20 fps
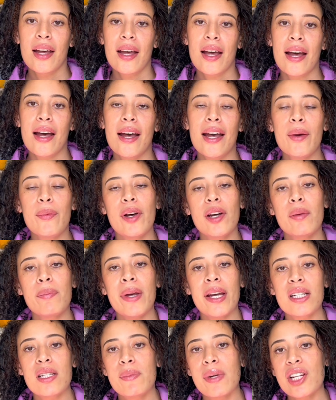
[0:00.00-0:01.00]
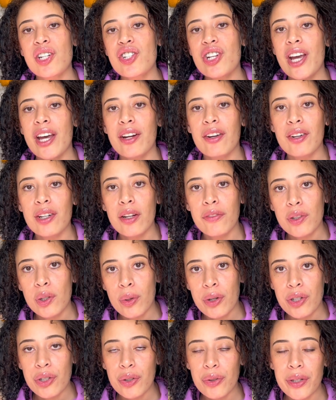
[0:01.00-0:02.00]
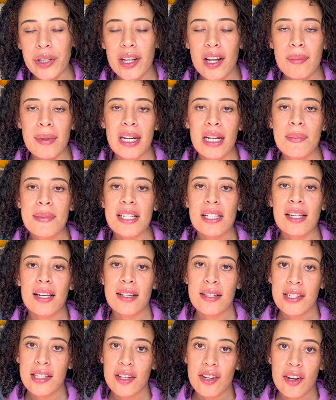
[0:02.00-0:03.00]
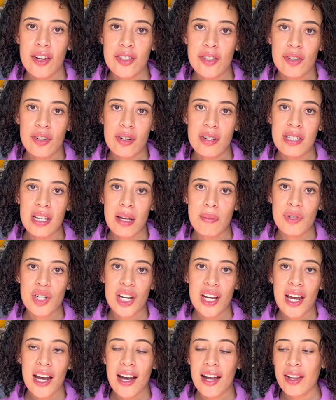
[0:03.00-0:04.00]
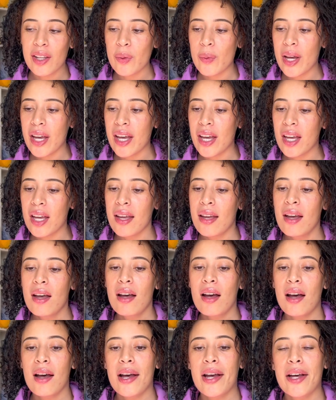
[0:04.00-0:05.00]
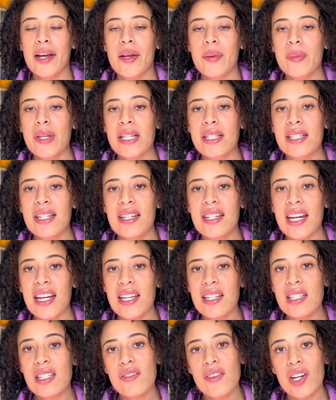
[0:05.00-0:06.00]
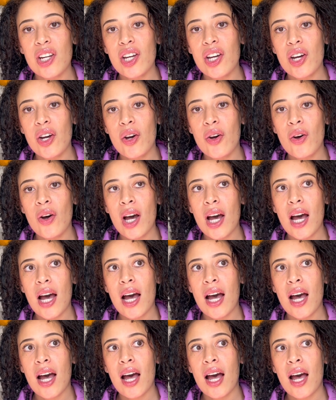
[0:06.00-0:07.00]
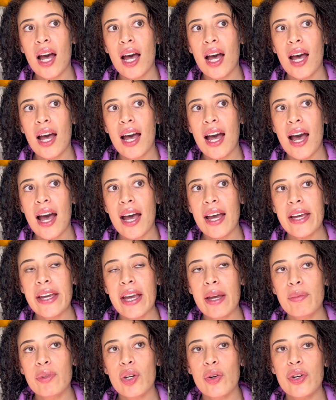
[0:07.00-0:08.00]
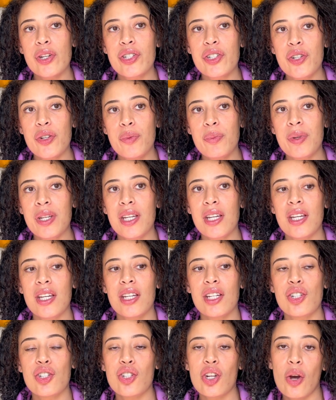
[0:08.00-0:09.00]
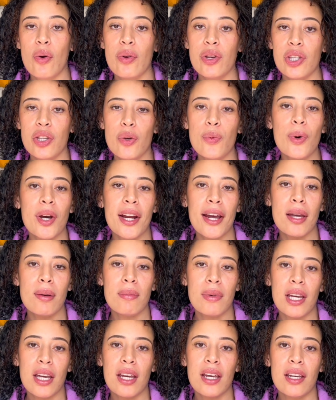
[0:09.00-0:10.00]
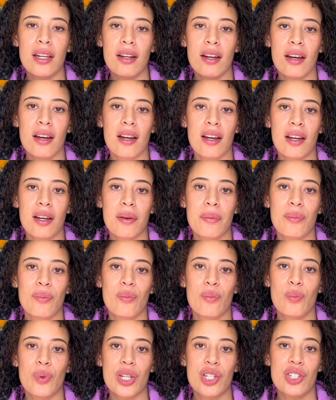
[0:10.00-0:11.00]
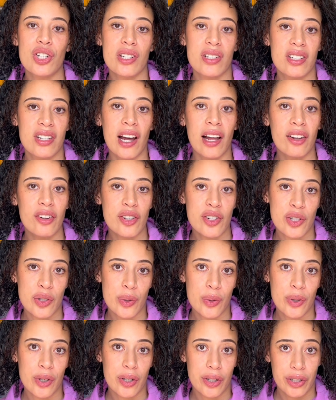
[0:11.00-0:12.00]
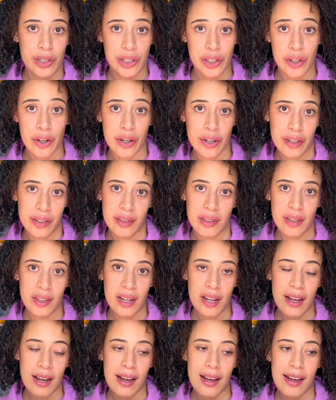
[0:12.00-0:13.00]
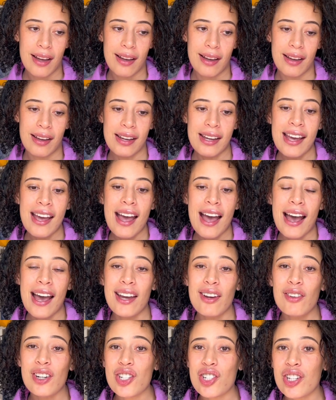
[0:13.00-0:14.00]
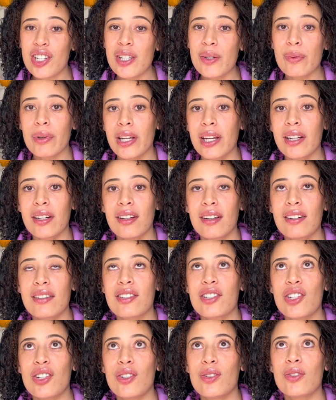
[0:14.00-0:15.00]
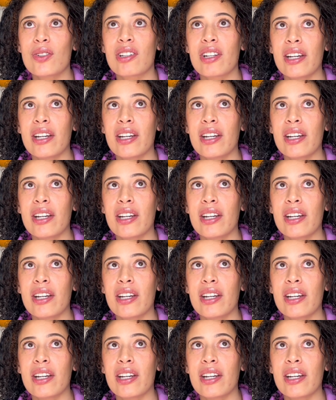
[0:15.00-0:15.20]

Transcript: Hi, welcome back to my channel, and if you are new here, my name is Alexia, also known as MJ Alleyway. In today's video, I am going to be showing you what I made with just dollar store yarn. I originally went to